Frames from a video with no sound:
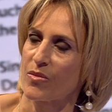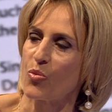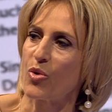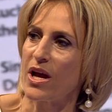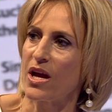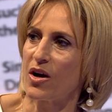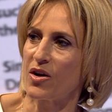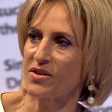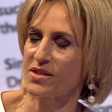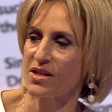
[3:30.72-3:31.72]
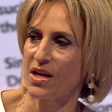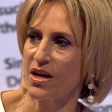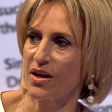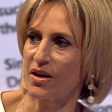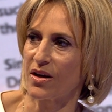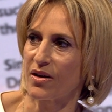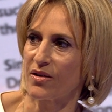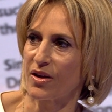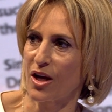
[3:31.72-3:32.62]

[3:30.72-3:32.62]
We are seeing the